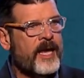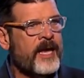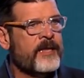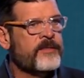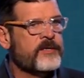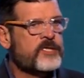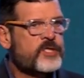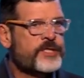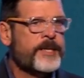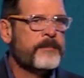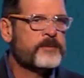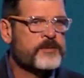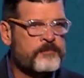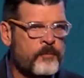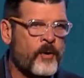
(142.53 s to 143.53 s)
in the
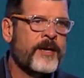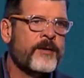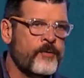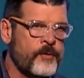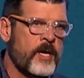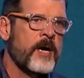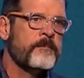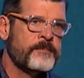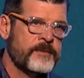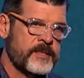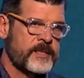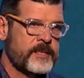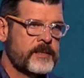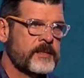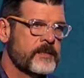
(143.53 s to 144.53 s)
ship's brand new
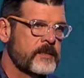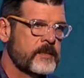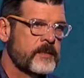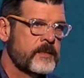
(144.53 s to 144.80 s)
compass.